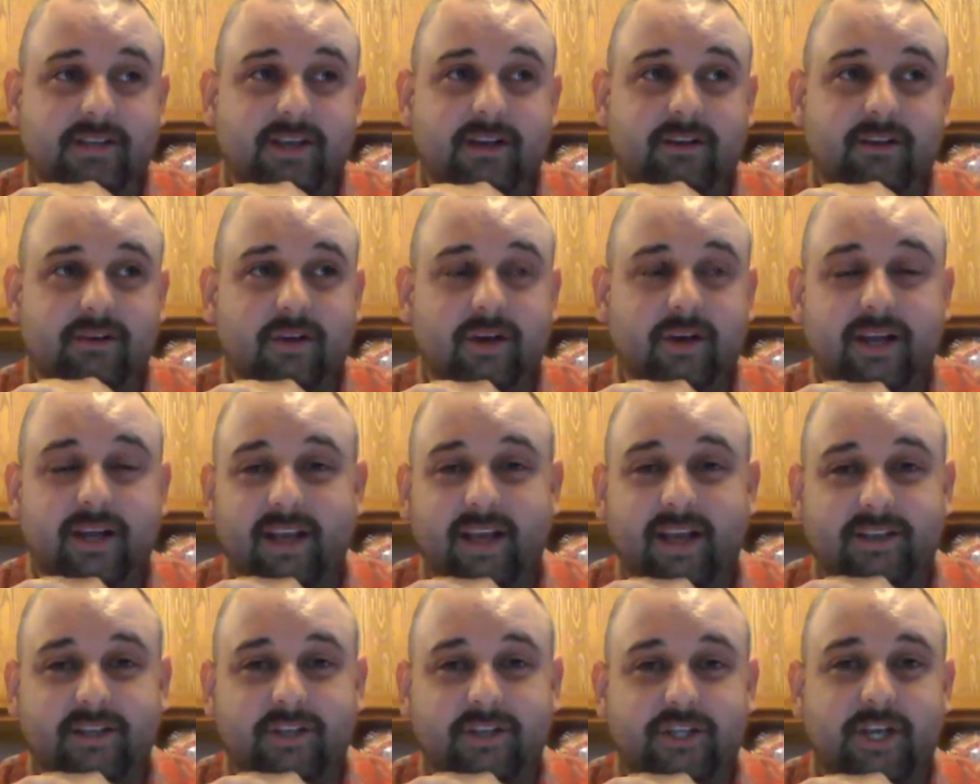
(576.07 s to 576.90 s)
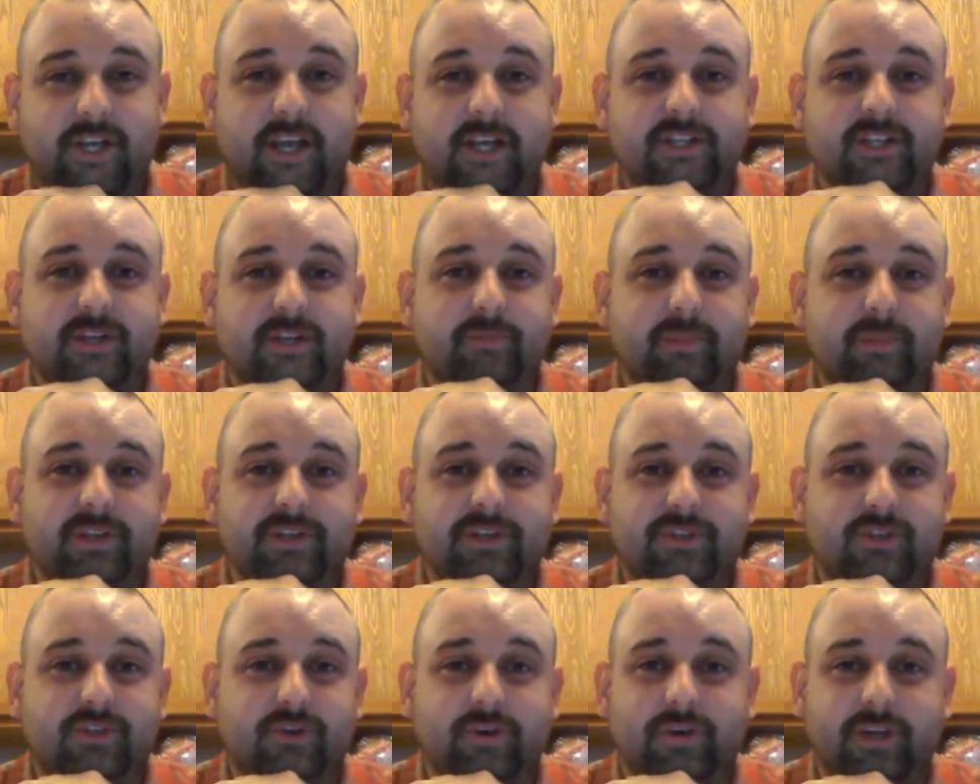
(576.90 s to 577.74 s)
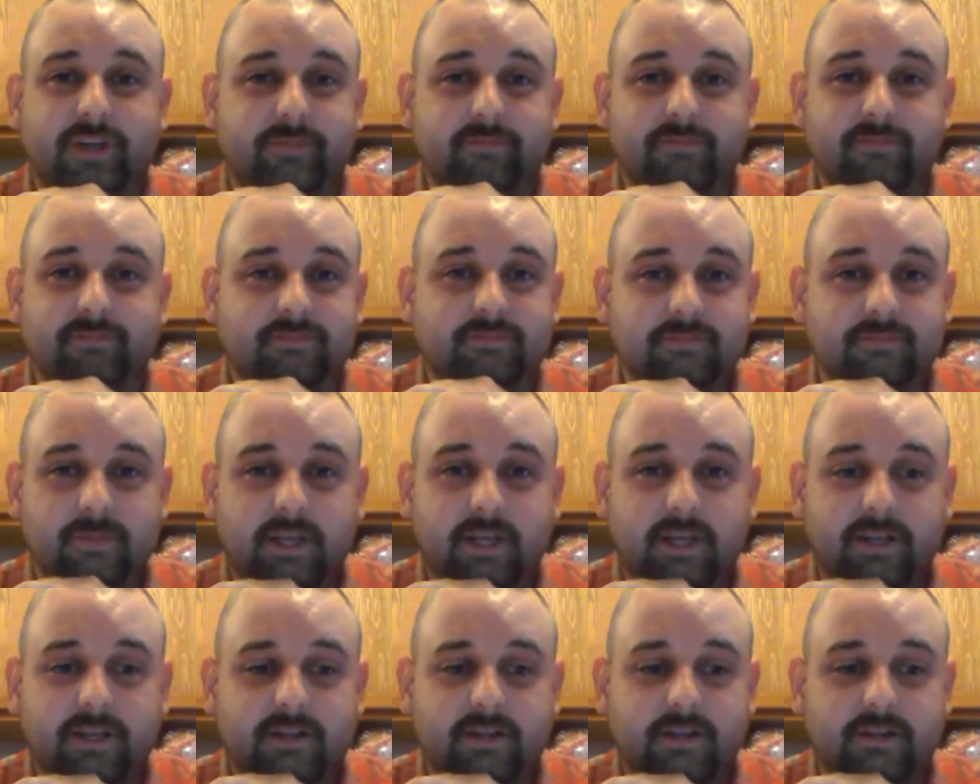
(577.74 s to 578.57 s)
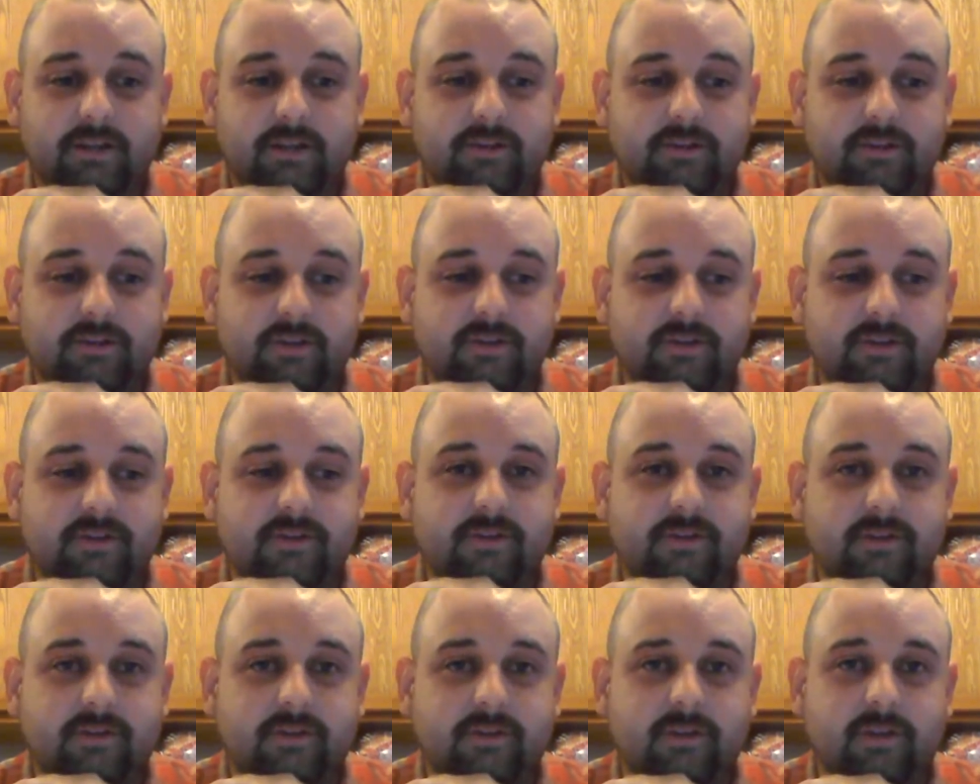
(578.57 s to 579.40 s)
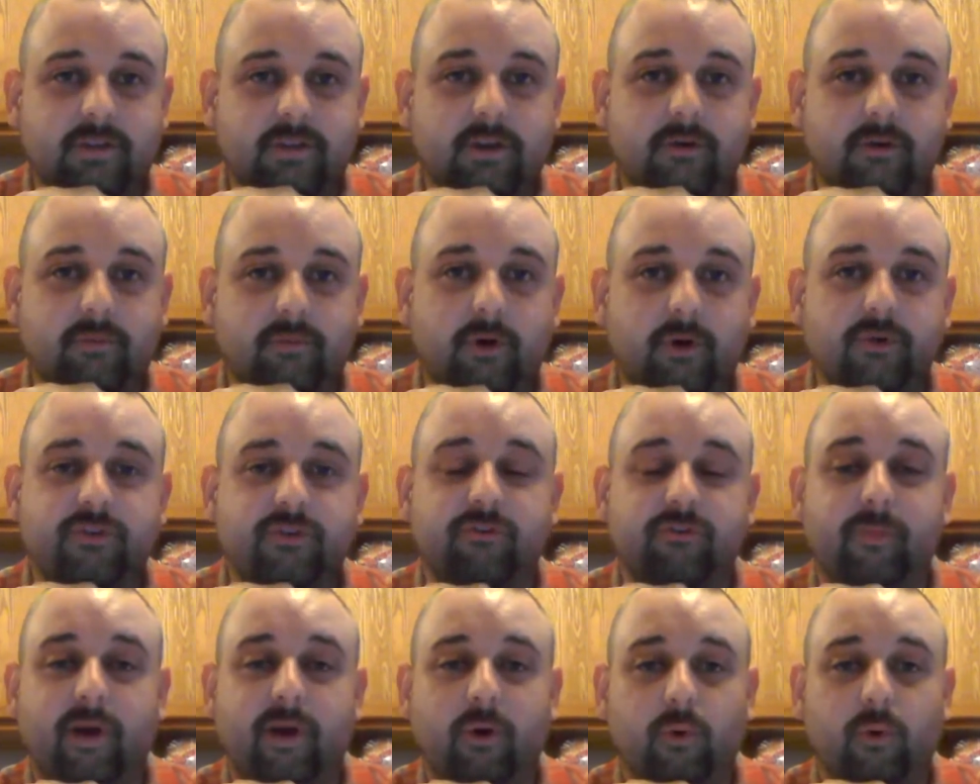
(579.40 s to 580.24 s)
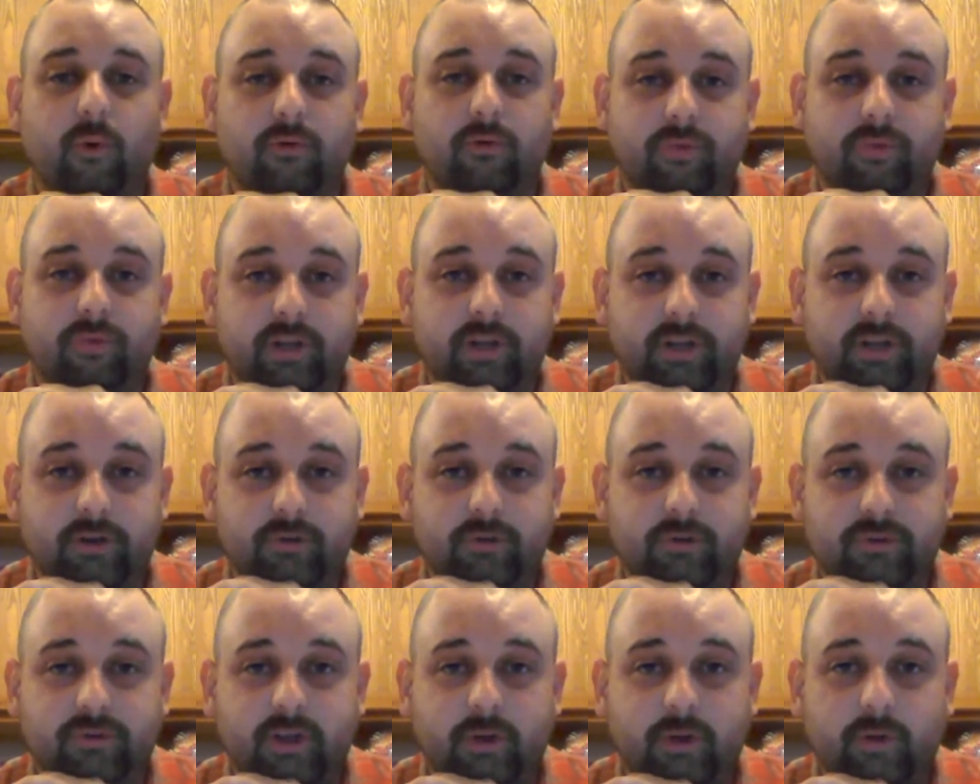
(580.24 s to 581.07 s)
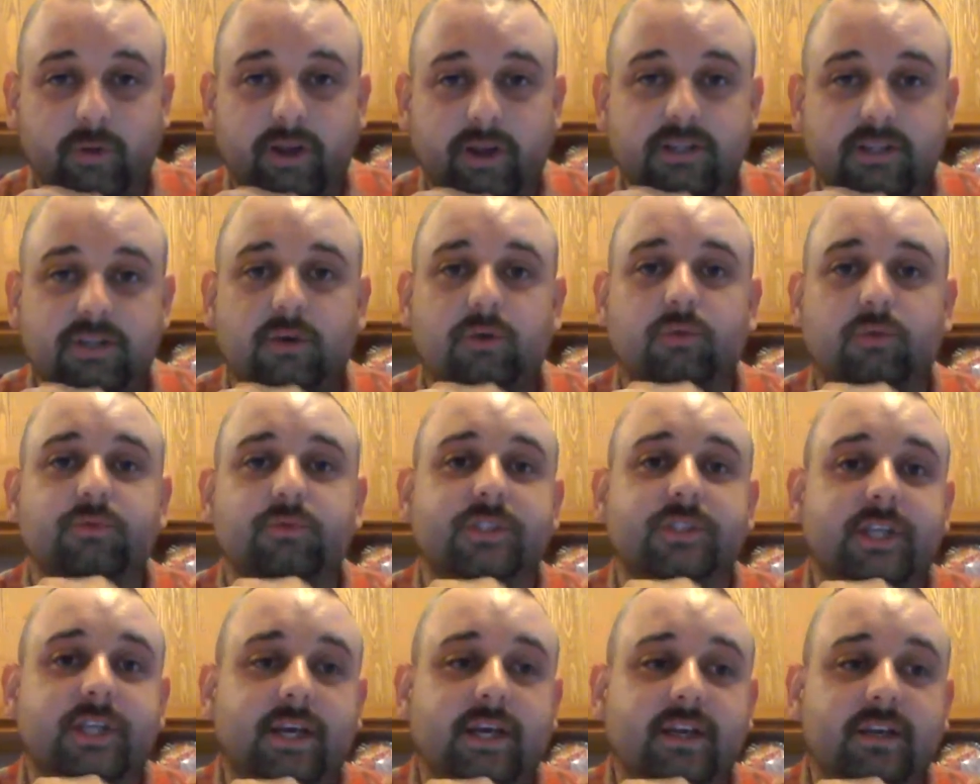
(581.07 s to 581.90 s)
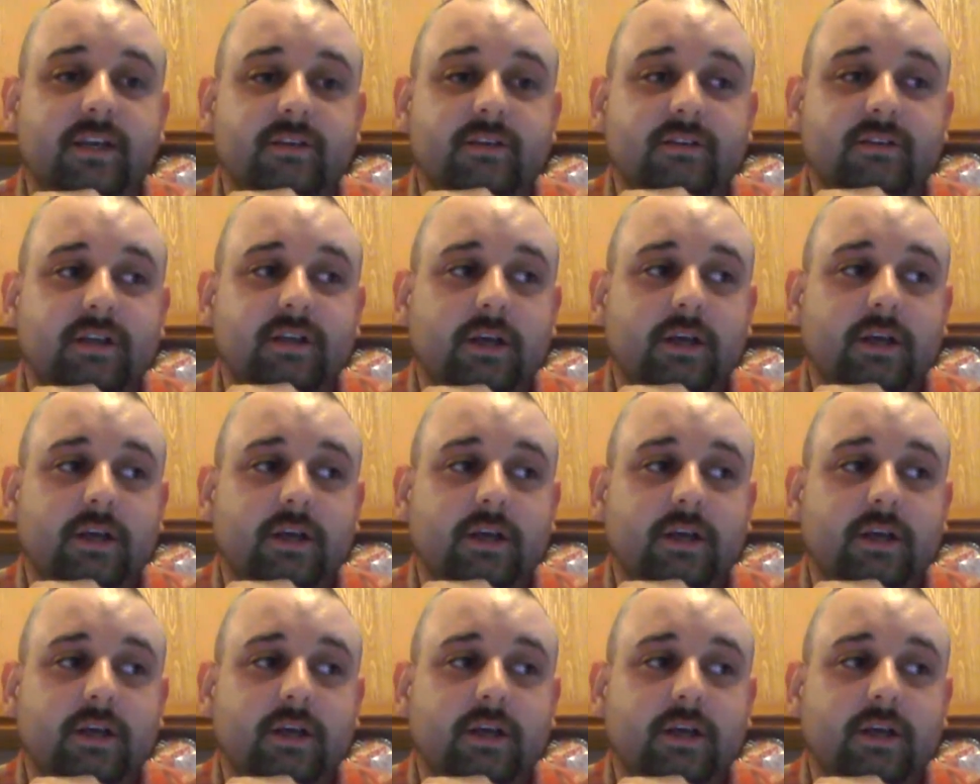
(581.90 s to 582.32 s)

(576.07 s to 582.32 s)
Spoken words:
I don't know. I'd hate to change it midstream like this, since, you know, most of my older videos say Wayne's Homestead, and